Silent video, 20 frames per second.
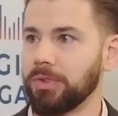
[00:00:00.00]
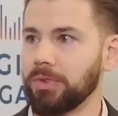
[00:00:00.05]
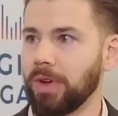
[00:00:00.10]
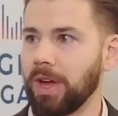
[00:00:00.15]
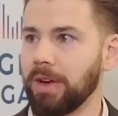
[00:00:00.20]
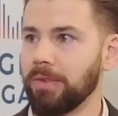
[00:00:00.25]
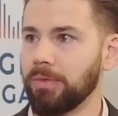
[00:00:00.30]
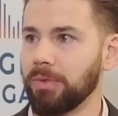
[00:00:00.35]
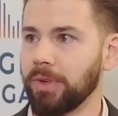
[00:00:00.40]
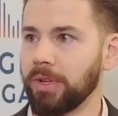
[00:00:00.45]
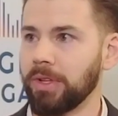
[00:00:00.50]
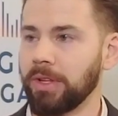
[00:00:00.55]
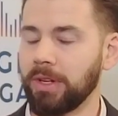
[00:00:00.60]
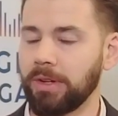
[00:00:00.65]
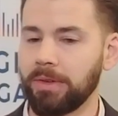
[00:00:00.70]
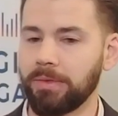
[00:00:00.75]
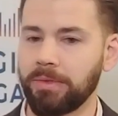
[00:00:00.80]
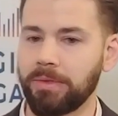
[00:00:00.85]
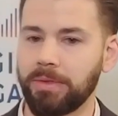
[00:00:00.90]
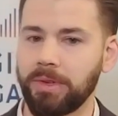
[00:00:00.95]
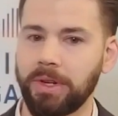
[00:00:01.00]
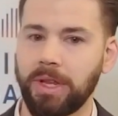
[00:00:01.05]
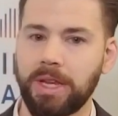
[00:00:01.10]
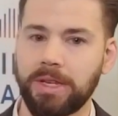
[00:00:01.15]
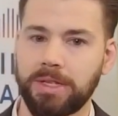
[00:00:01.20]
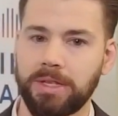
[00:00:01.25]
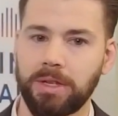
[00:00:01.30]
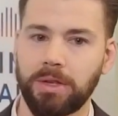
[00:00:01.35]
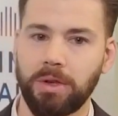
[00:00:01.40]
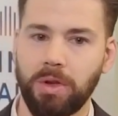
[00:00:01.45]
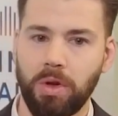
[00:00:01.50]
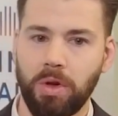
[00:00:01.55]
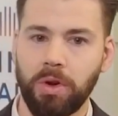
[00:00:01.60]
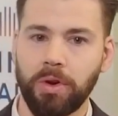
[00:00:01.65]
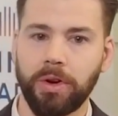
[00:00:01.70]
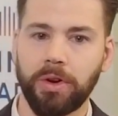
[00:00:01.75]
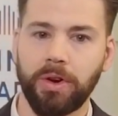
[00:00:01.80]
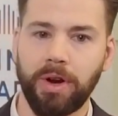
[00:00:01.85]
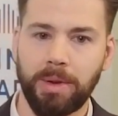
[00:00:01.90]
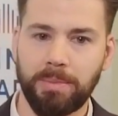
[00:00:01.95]
So I've really realized that the
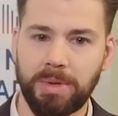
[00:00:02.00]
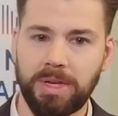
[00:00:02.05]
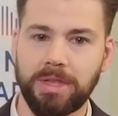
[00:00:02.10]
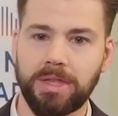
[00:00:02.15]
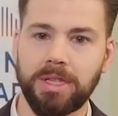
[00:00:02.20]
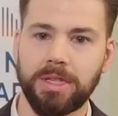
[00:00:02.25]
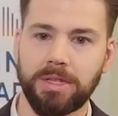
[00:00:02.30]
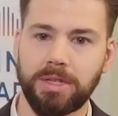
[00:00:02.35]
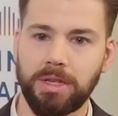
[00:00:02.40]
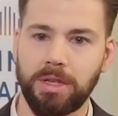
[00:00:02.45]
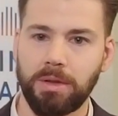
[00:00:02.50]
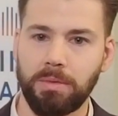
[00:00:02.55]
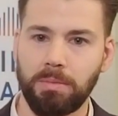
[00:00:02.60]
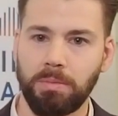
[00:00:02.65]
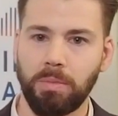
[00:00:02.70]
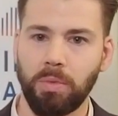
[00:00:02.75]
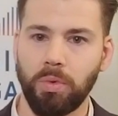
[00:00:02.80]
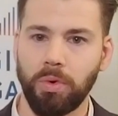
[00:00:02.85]
longer I'm in this and the